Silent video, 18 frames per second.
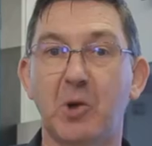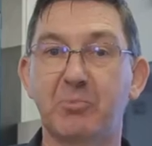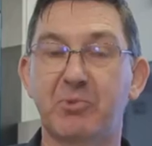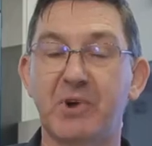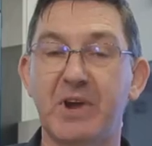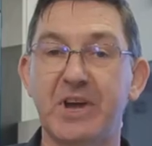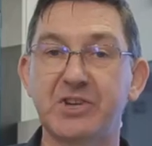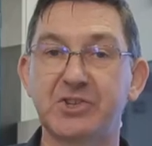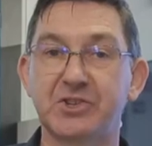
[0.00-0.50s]

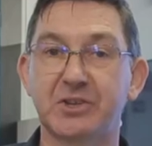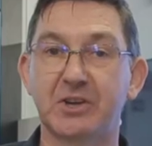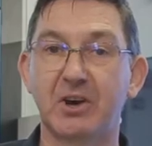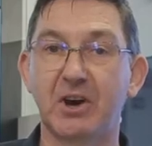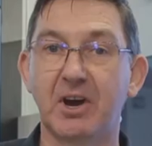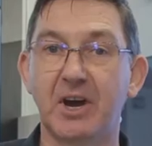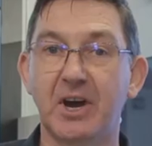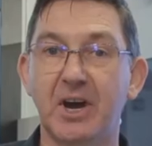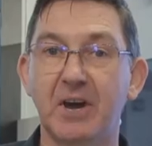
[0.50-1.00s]
operation
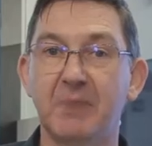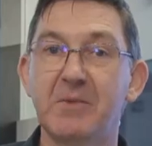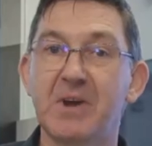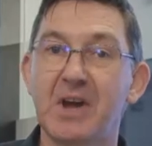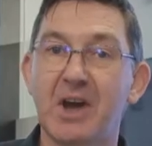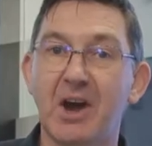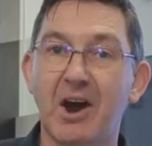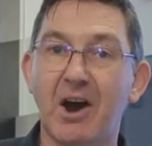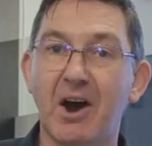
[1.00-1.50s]

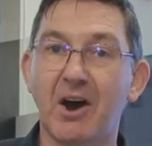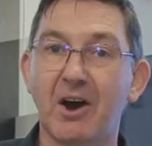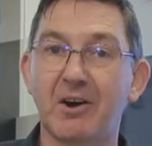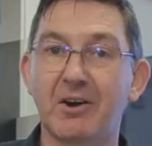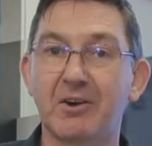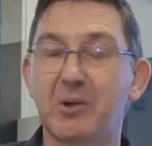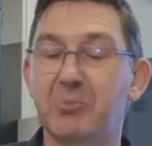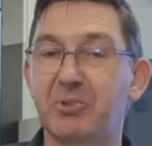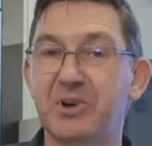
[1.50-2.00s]

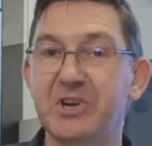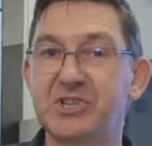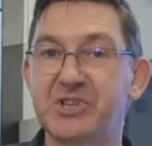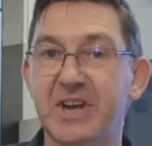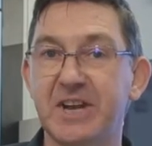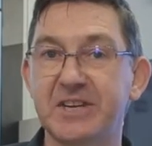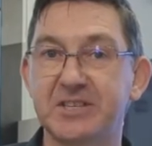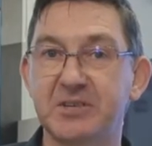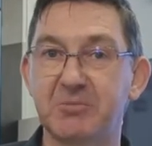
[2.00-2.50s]
are
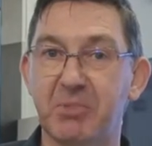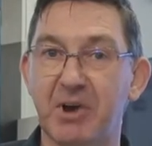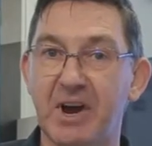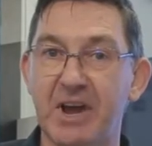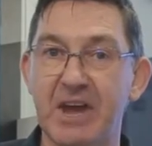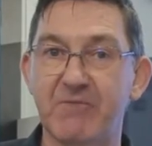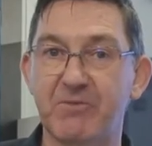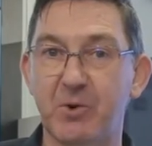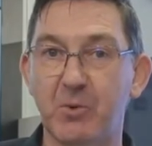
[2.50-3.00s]
appreciated
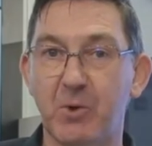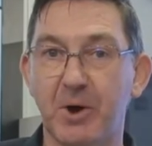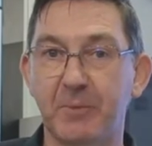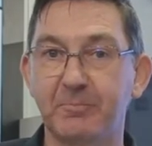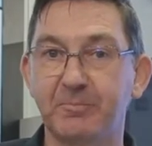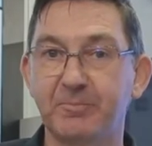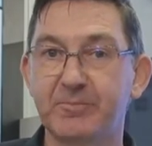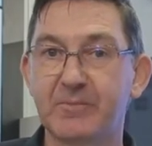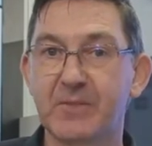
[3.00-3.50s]
by
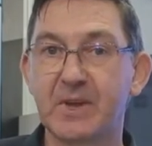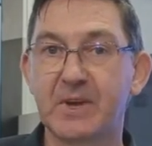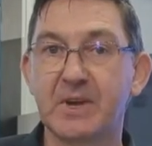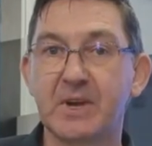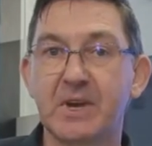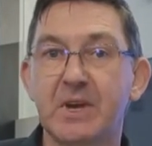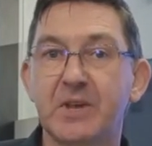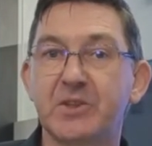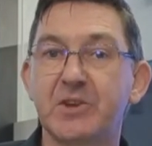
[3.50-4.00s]
everyone.
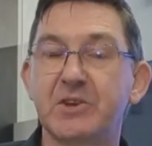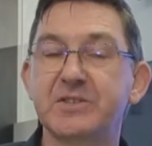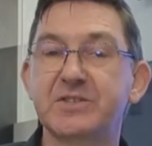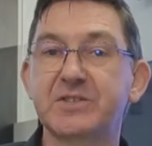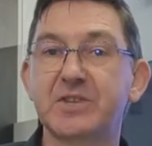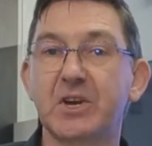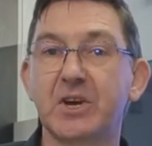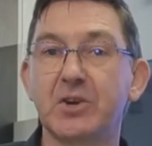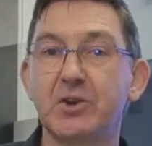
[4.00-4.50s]

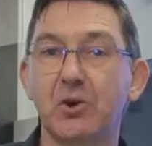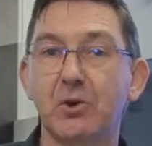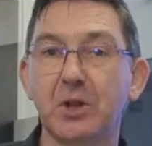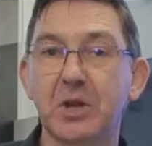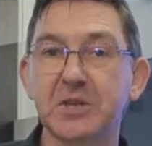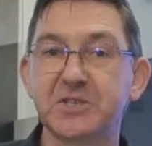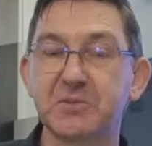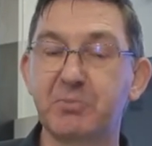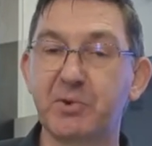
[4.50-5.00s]
There's no
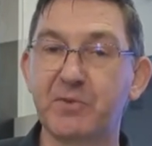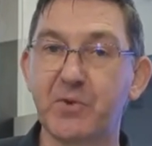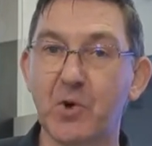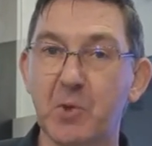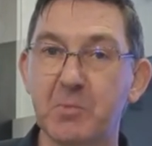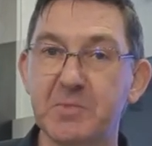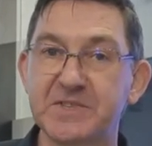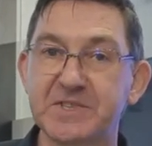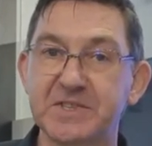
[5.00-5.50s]
loss of
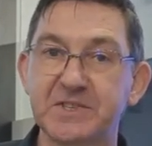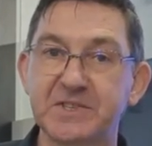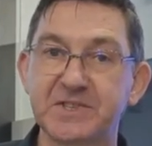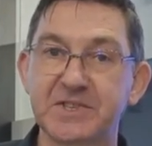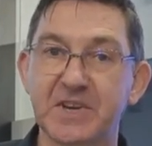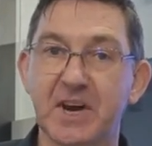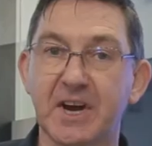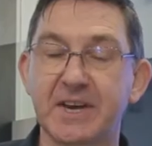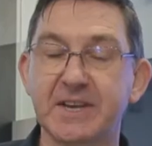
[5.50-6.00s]
performance in the
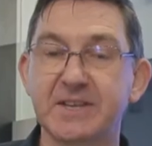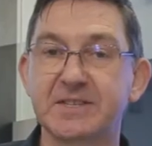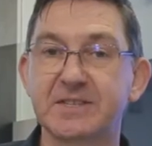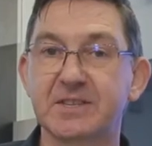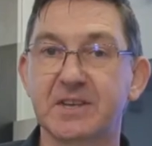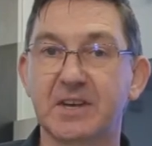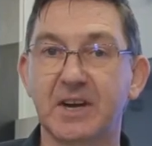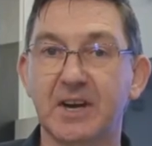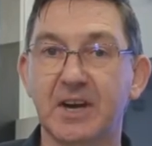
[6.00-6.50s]

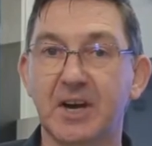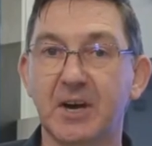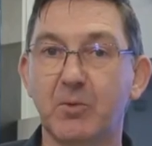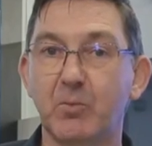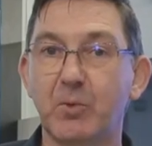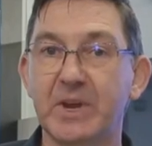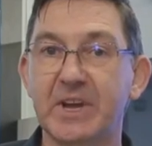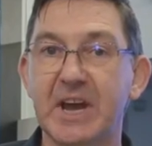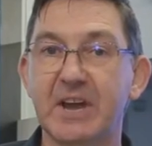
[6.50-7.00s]
size.
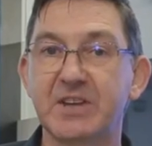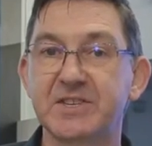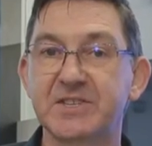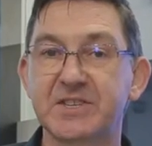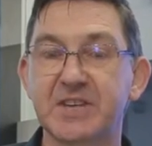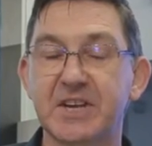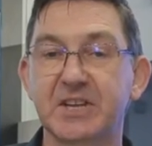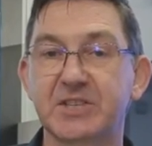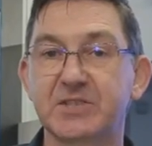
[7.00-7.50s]
We get
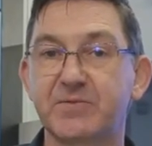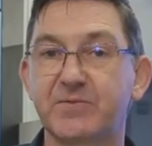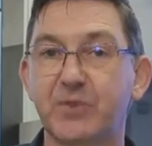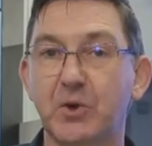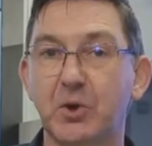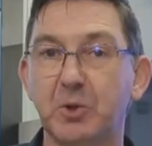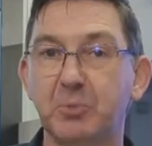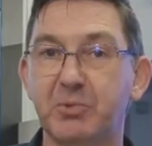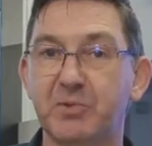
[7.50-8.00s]
6 full